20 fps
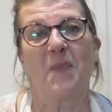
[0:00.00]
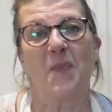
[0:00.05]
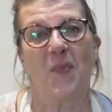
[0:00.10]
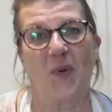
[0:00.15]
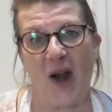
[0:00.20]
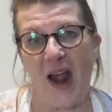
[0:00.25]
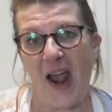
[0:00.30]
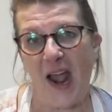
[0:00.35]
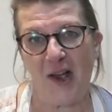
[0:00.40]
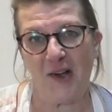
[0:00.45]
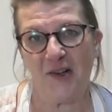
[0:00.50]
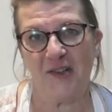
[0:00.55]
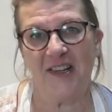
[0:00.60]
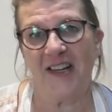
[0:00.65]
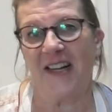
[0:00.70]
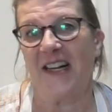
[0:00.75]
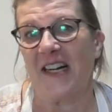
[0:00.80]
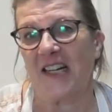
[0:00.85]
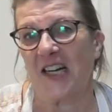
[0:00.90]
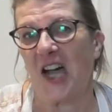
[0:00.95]

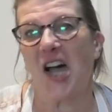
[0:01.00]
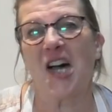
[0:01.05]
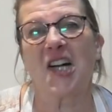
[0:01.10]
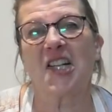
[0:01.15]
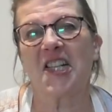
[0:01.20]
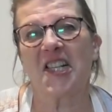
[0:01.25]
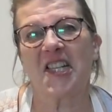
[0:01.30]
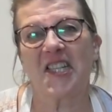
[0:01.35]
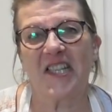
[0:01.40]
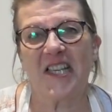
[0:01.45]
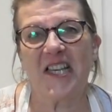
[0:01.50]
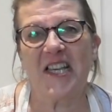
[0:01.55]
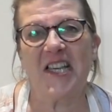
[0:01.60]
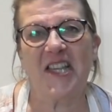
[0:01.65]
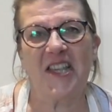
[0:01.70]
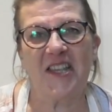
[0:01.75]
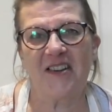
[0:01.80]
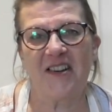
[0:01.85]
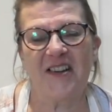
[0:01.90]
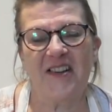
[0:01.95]
brown, can't see
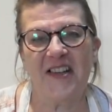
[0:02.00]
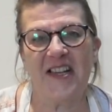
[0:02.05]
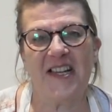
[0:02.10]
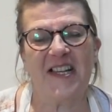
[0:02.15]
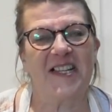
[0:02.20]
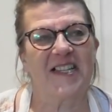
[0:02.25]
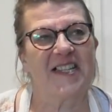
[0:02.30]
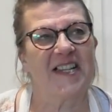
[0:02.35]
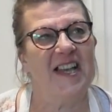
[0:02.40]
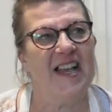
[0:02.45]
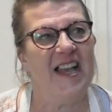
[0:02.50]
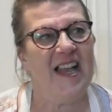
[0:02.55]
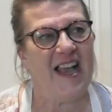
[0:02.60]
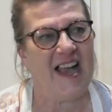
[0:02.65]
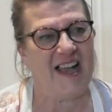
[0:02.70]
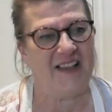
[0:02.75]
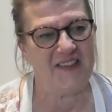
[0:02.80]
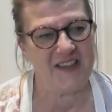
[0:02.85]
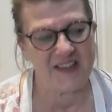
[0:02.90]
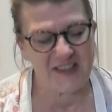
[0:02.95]
through it.
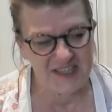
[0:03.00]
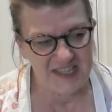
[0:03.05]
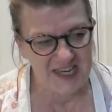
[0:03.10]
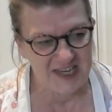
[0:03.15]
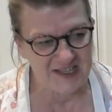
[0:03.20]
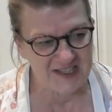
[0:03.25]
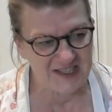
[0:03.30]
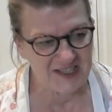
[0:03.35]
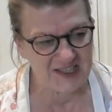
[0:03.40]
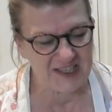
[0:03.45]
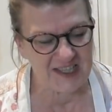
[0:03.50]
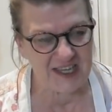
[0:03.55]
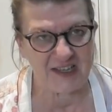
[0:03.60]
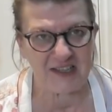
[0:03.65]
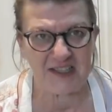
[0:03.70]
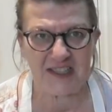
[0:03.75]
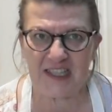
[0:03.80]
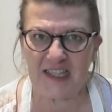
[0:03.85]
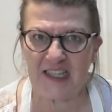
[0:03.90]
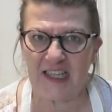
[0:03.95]
And the other day I was looking there, I
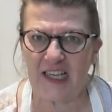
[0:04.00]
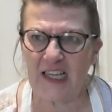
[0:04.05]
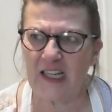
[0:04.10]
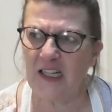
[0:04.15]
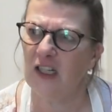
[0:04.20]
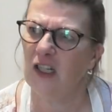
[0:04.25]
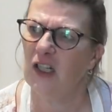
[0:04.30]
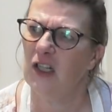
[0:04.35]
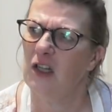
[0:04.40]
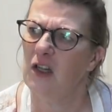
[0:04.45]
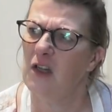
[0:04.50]
was thinking,